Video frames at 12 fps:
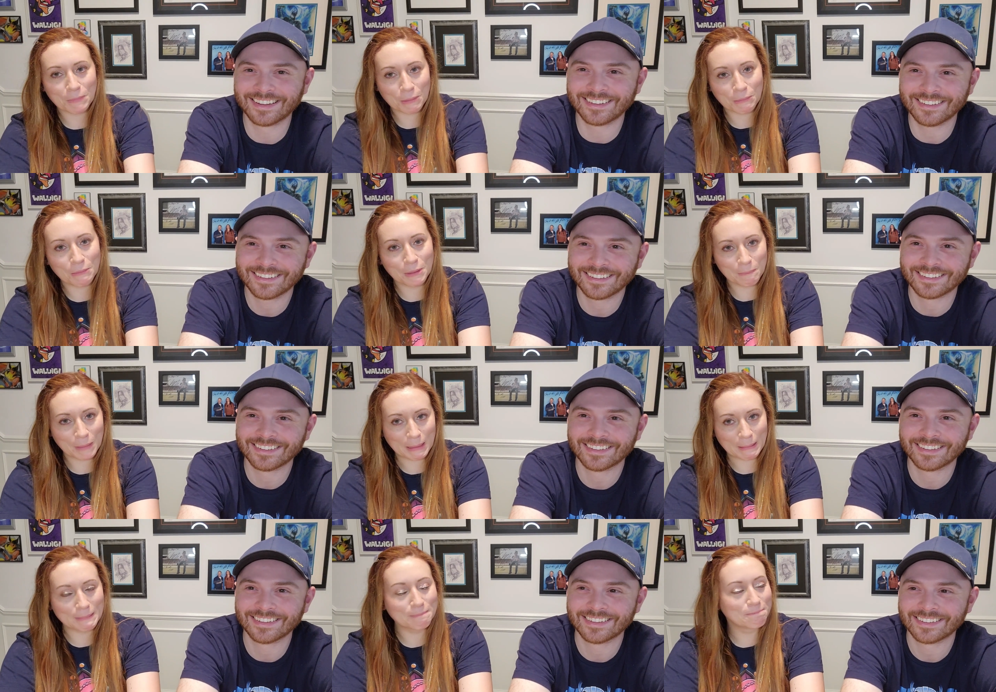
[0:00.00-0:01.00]
Speaker 1: including
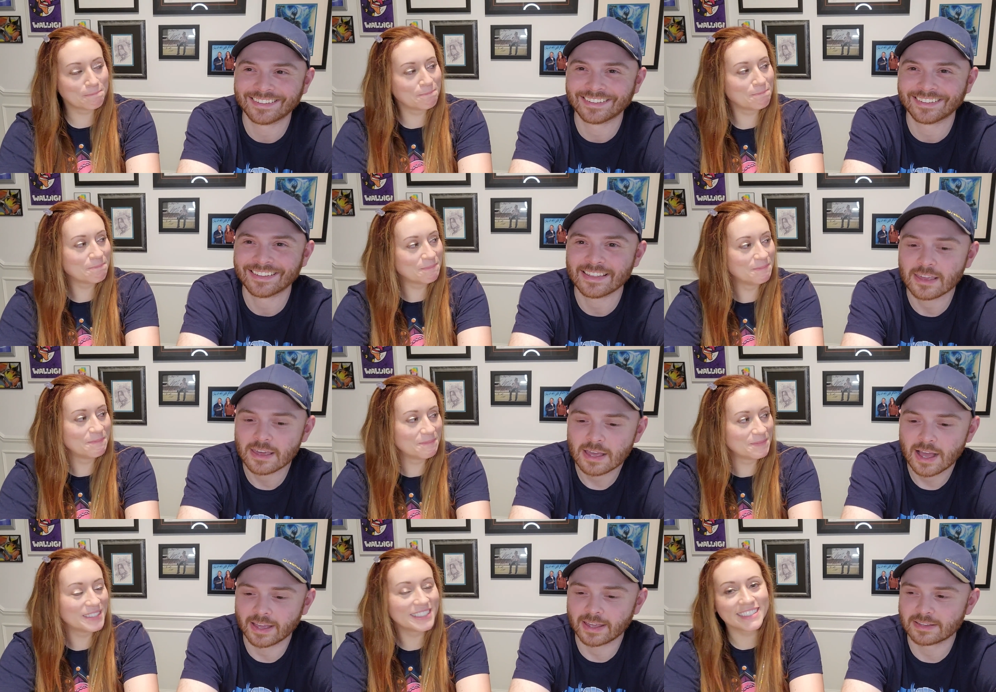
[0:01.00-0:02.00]
me.
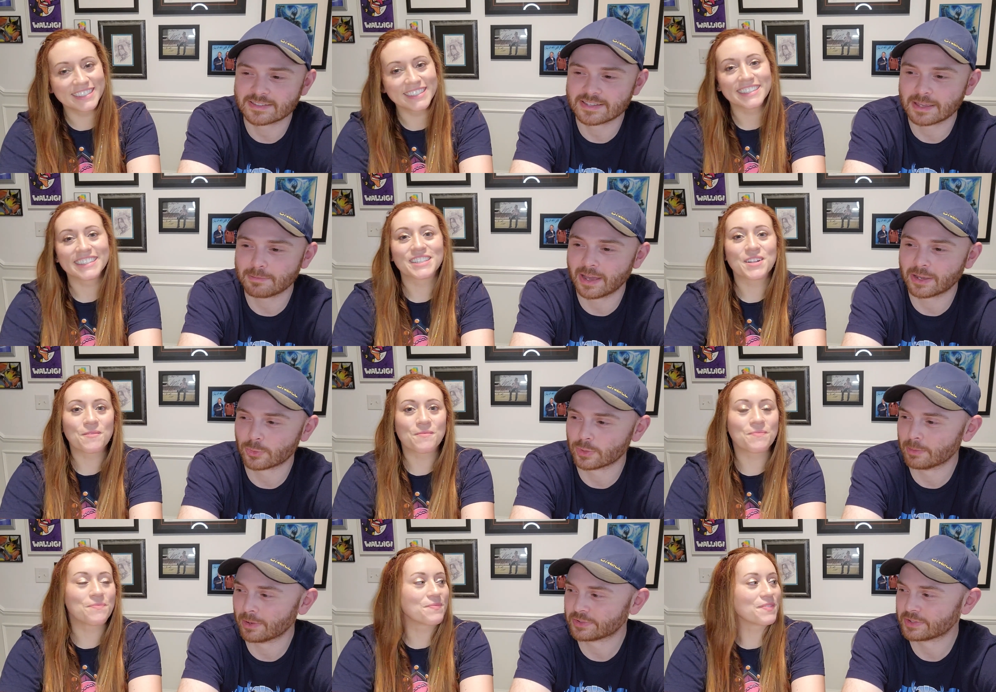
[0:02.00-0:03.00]
I gotta take my
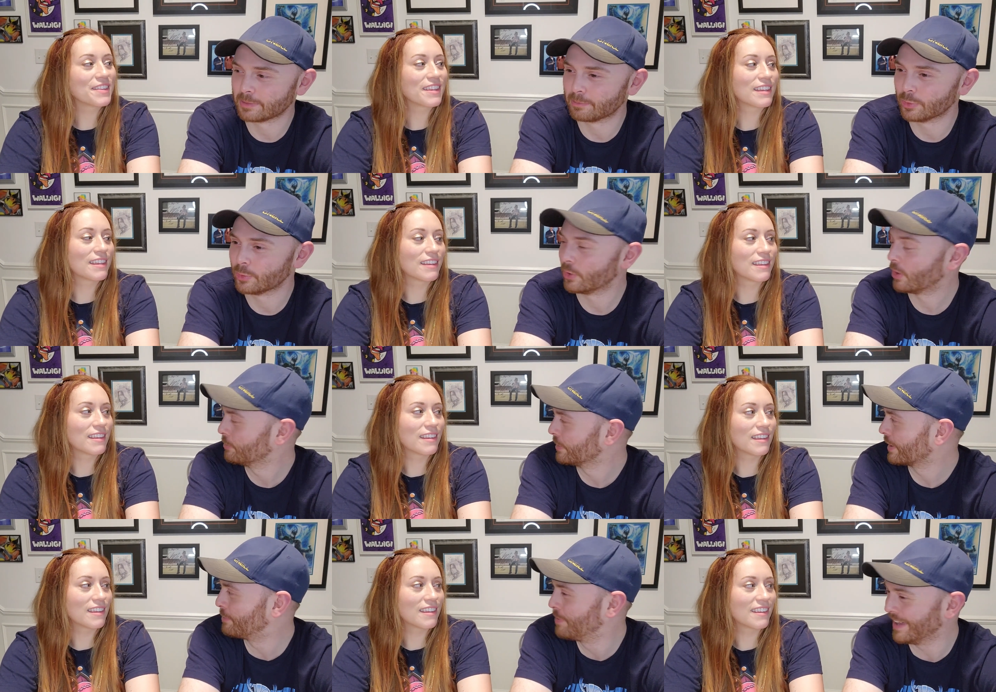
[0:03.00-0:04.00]
Kuribohs to the pool. I'll be
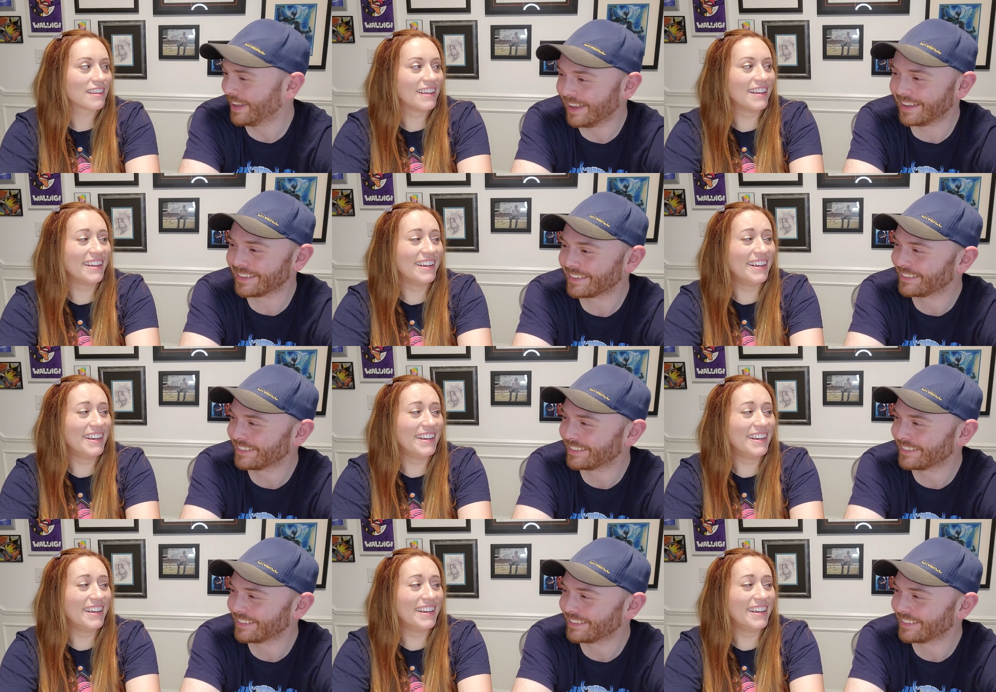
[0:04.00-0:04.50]
right back.